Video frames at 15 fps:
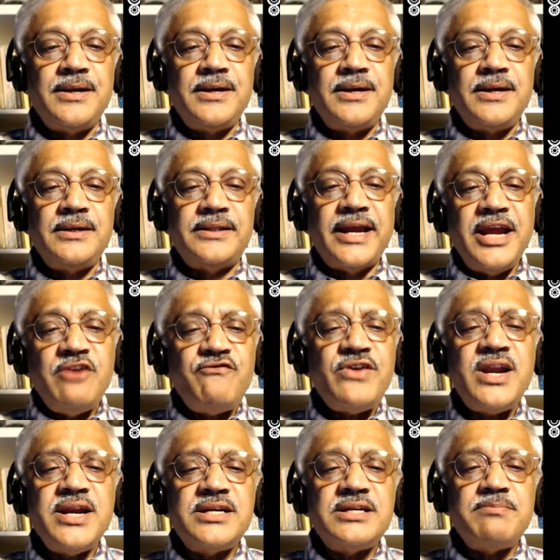The
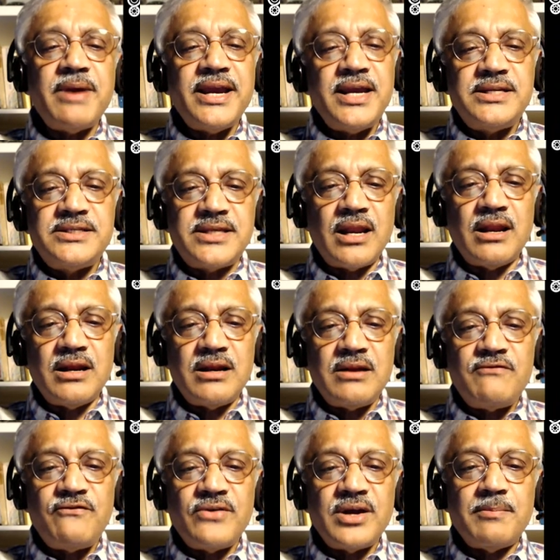infinite by itself,
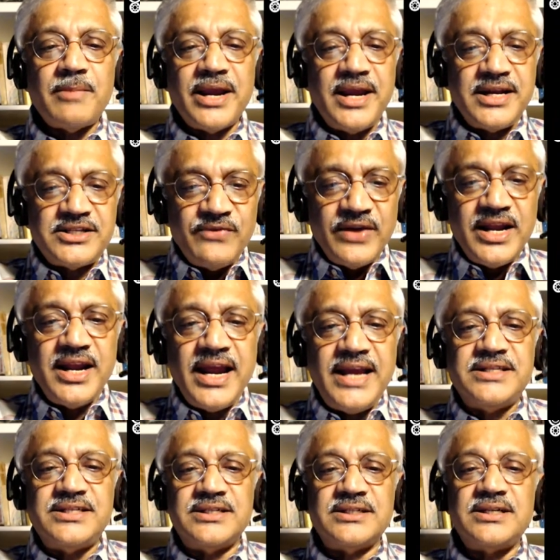by its very
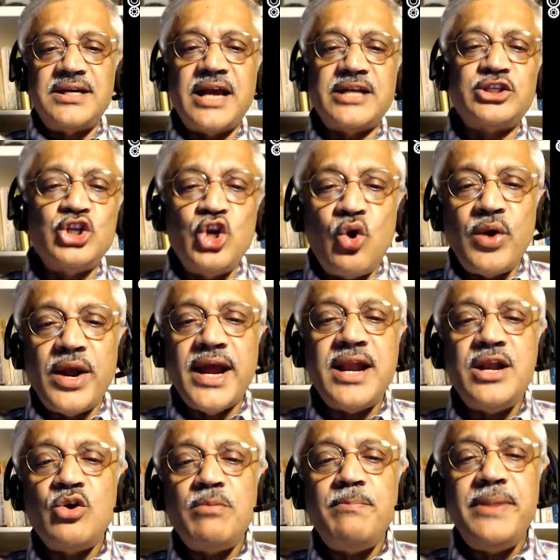nature, has no end or
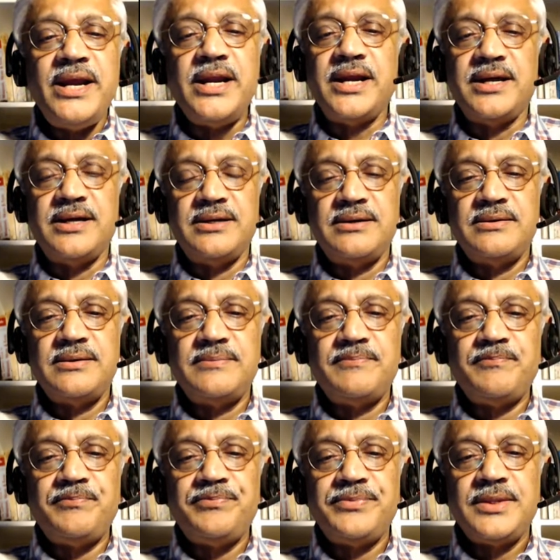beginning,
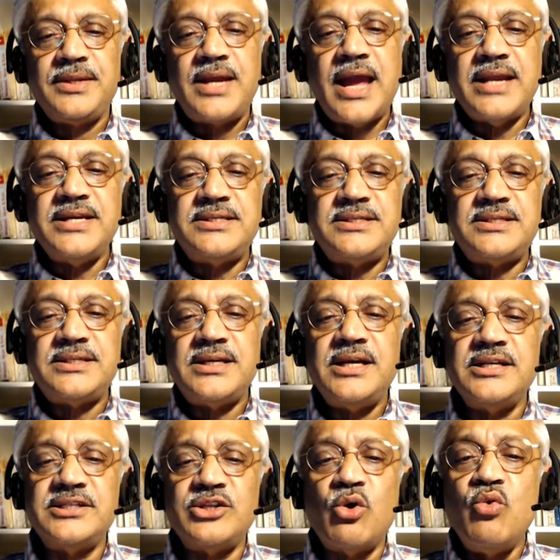and it is
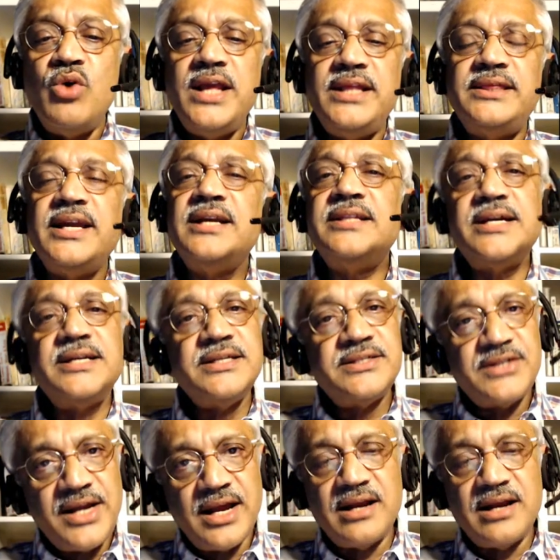the only thing that is real.